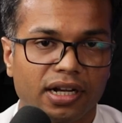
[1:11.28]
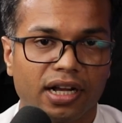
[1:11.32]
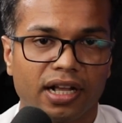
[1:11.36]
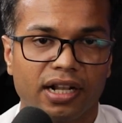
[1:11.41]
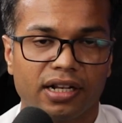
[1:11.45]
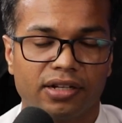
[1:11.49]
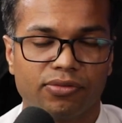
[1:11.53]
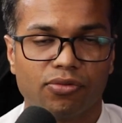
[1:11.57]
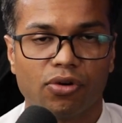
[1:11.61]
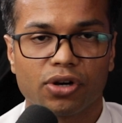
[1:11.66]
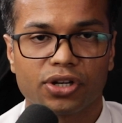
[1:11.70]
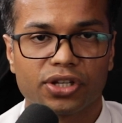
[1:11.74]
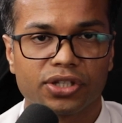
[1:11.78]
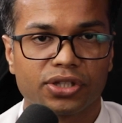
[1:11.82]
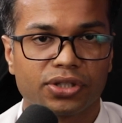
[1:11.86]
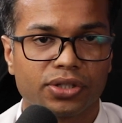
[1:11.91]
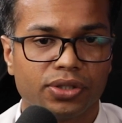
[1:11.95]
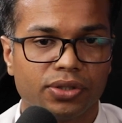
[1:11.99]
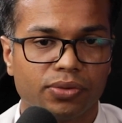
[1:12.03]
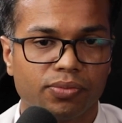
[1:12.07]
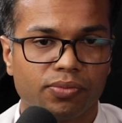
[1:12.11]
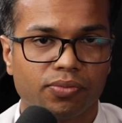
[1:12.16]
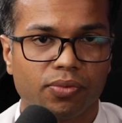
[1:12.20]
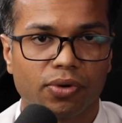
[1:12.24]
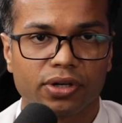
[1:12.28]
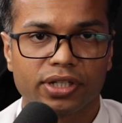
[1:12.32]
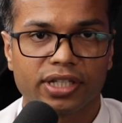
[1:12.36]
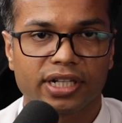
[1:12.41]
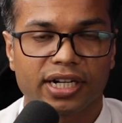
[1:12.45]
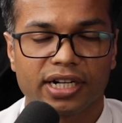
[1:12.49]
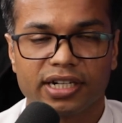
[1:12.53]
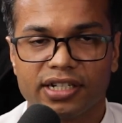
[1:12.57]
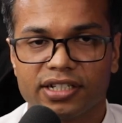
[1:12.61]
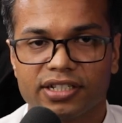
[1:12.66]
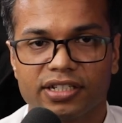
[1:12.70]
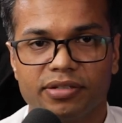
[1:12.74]
I'll walk you through what the
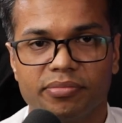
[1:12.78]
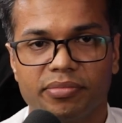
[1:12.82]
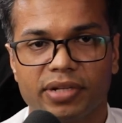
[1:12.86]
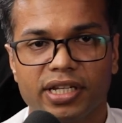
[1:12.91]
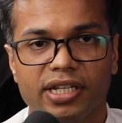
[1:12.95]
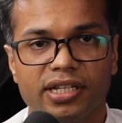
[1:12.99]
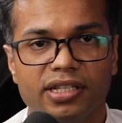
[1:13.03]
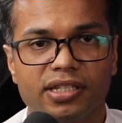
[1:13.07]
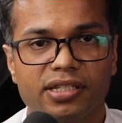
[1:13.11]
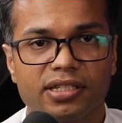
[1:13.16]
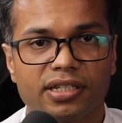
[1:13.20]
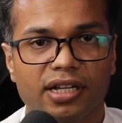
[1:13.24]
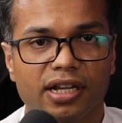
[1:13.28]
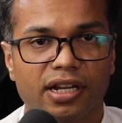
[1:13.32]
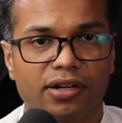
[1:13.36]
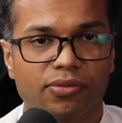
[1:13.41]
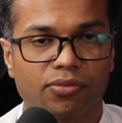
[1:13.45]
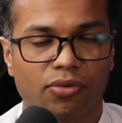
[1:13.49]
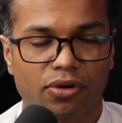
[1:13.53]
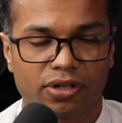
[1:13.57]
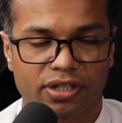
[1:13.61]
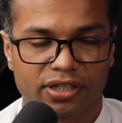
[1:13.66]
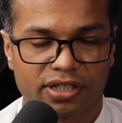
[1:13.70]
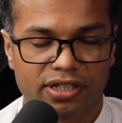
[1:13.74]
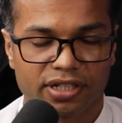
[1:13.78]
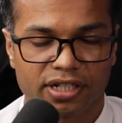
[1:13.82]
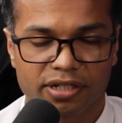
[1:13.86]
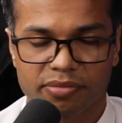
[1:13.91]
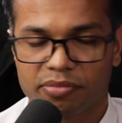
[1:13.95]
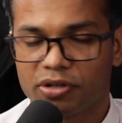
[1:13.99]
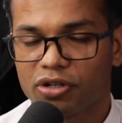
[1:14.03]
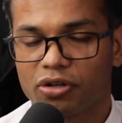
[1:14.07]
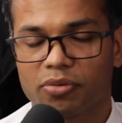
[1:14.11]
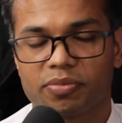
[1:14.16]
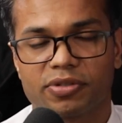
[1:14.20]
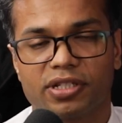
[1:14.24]
condition means and what are the
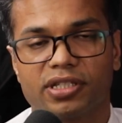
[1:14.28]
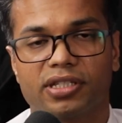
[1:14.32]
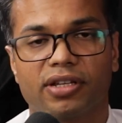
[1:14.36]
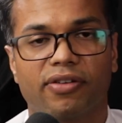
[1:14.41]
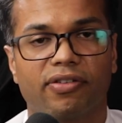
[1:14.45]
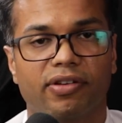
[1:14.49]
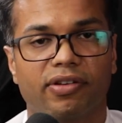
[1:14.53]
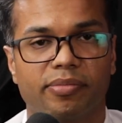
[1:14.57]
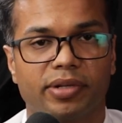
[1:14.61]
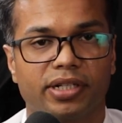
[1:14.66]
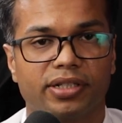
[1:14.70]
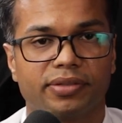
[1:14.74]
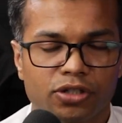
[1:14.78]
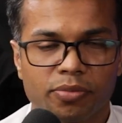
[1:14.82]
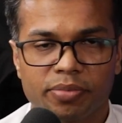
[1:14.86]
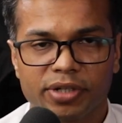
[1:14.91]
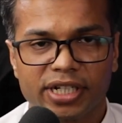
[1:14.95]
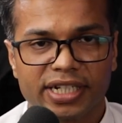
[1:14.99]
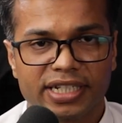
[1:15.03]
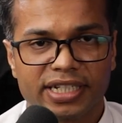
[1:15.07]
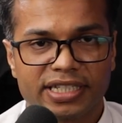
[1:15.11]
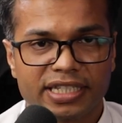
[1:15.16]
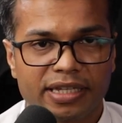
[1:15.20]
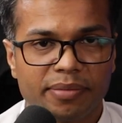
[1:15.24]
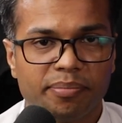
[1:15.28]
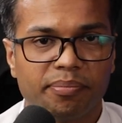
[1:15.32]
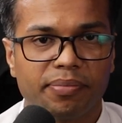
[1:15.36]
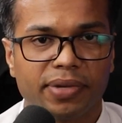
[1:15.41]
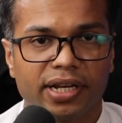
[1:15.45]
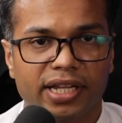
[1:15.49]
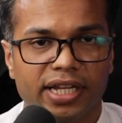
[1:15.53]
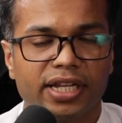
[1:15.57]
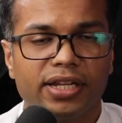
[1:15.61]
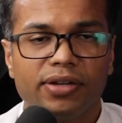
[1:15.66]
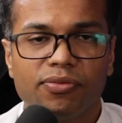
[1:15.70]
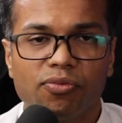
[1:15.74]
treatment options available. To put it
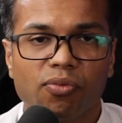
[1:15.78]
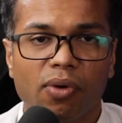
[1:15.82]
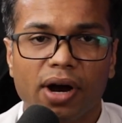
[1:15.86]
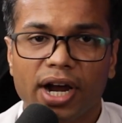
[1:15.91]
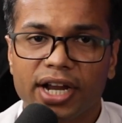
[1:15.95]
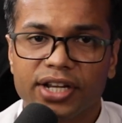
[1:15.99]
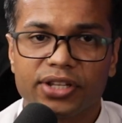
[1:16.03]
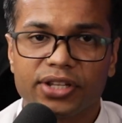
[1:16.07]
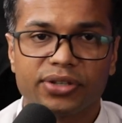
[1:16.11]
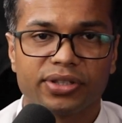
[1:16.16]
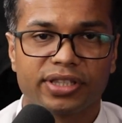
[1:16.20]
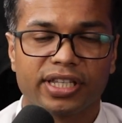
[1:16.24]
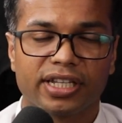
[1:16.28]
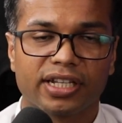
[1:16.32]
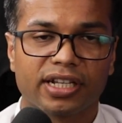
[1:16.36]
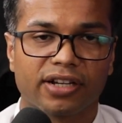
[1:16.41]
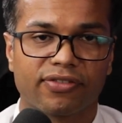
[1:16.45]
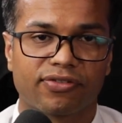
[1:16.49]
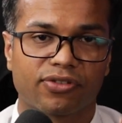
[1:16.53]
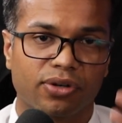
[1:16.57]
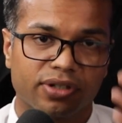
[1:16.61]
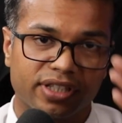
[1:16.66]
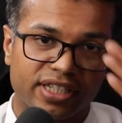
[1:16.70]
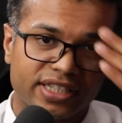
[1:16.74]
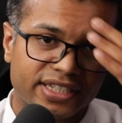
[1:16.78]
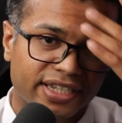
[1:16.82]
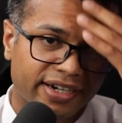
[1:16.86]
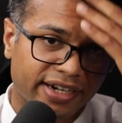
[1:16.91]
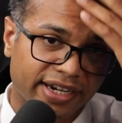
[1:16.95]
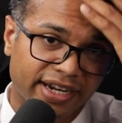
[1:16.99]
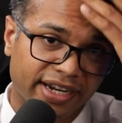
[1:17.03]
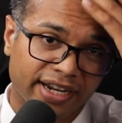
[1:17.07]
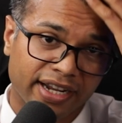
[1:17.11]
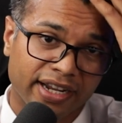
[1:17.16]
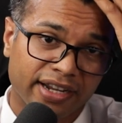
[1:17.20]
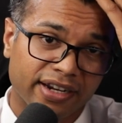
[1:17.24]
simply, why do you think I've got this
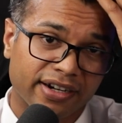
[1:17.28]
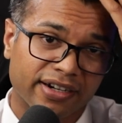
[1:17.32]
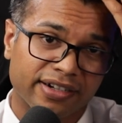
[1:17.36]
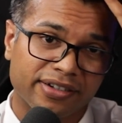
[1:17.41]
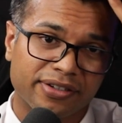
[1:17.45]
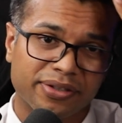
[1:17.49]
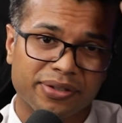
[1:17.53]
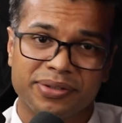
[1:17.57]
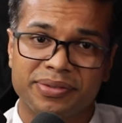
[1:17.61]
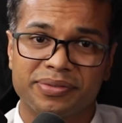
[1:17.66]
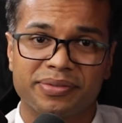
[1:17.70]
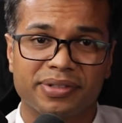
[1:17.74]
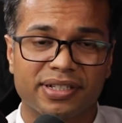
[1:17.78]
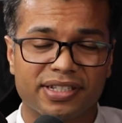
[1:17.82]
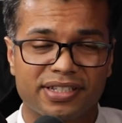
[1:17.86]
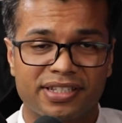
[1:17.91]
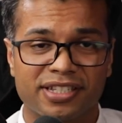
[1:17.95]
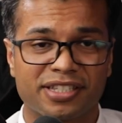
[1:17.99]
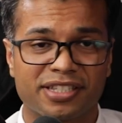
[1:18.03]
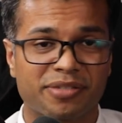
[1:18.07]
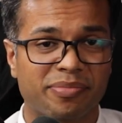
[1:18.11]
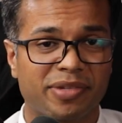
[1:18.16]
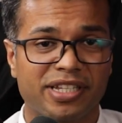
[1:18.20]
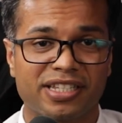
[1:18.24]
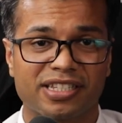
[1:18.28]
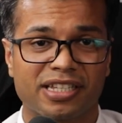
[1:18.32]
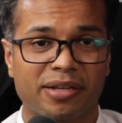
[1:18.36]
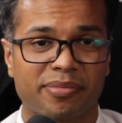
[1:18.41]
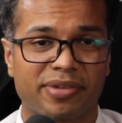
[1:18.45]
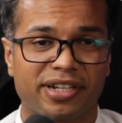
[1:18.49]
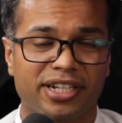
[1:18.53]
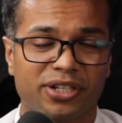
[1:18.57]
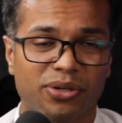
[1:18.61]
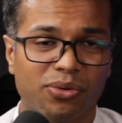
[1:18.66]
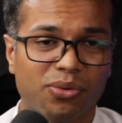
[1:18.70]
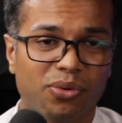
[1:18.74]
grey hair? It just means I'm
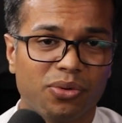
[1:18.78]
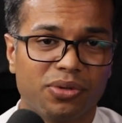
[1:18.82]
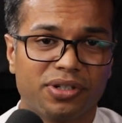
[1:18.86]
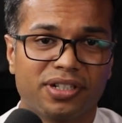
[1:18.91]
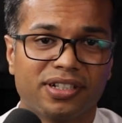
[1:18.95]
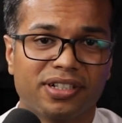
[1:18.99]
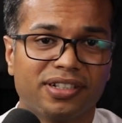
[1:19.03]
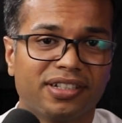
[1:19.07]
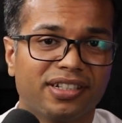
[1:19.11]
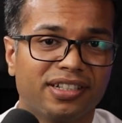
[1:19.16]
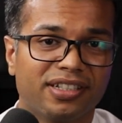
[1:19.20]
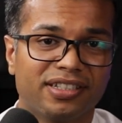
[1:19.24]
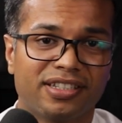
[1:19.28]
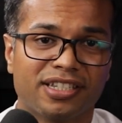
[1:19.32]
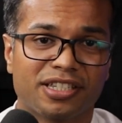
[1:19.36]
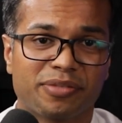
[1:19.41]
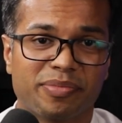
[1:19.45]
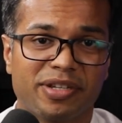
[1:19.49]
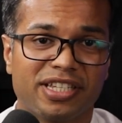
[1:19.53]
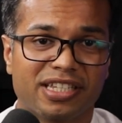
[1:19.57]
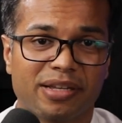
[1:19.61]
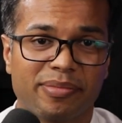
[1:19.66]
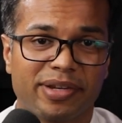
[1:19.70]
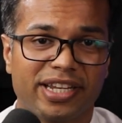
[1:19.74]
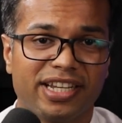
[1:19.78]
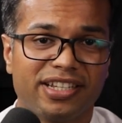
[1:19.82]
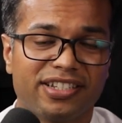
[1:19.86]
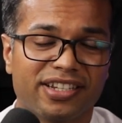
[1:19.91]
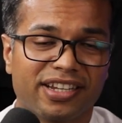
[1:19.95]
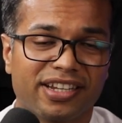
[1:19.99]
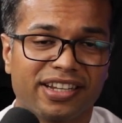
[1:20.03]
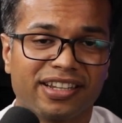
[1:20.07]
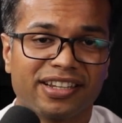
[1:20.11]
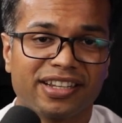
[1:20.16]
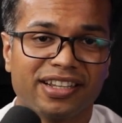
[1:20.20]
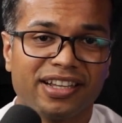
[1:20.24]
getting old. It just means I'm
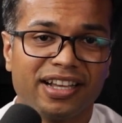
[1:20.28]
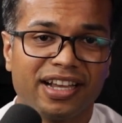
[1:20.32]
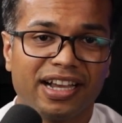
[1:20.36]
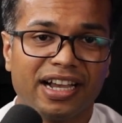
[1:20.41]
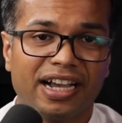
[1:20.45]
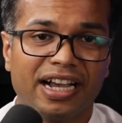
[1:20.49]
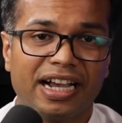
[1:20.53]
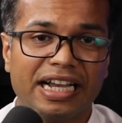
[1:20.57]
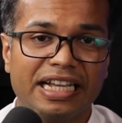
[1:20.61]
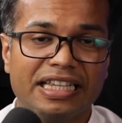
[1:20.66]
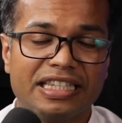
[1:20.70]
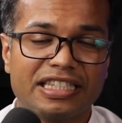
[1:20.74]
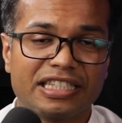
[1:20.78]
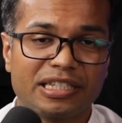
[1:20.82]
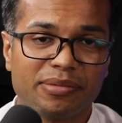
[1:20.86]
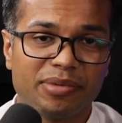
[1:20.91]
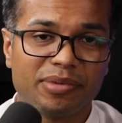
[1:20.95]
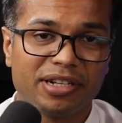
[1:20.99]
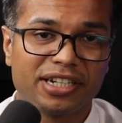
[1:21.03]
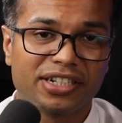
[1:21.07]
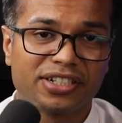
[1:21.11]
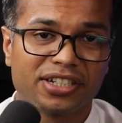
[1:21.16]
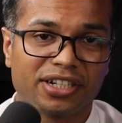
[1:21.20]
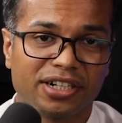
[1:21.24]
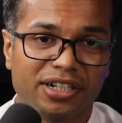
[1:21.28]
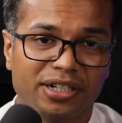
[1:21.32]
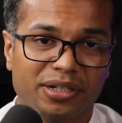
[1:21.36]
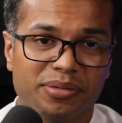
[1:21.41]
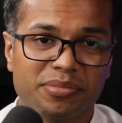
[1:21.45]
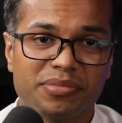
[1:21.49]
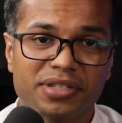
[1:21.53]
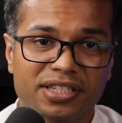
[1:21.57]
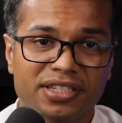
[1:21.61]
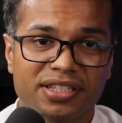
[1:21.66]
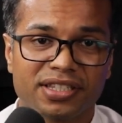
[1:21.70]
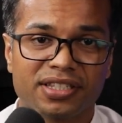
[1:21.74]
aging. In similar
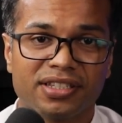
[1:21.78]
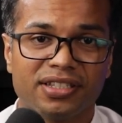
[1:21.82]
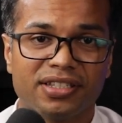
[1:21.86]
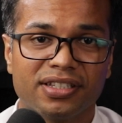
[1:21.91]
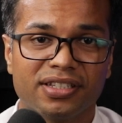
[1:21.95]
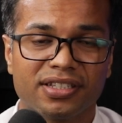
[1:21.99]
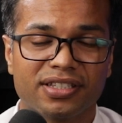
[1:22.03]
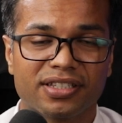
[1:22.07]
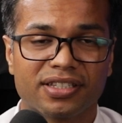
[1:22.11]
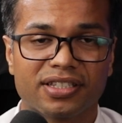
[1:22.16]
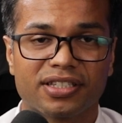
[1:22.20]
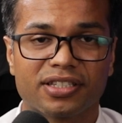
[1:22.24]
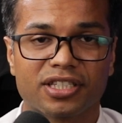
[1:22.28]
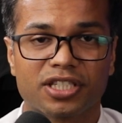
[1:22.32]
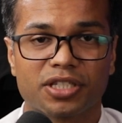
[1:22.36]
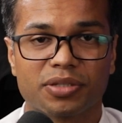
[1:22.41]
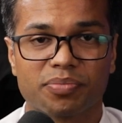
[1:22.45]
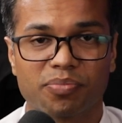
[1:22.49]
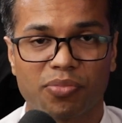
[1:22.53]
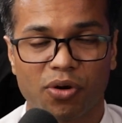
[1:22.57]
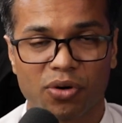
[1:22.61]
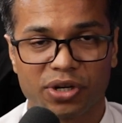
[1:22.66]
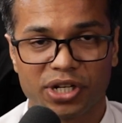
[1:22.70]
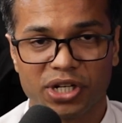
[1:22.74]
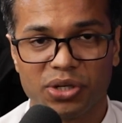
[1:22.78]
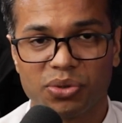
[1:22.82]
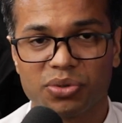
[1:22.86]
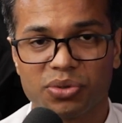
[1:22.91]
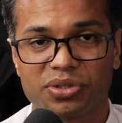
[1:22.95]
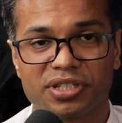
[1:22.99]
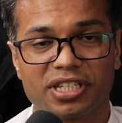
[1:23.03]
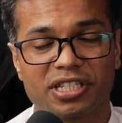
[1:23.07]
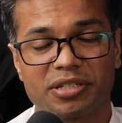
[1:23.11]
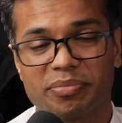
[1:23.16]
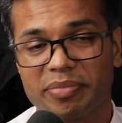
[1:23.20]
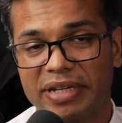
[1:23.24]
terms,
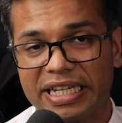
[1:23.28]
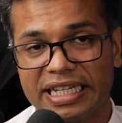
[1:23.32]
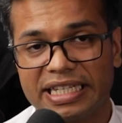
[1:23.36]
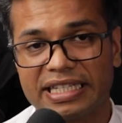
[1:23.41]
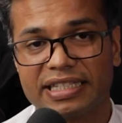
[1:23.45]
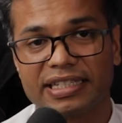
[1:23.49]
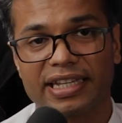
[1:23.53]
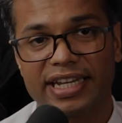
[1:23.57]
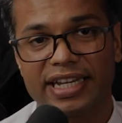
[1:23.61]
spondylosis means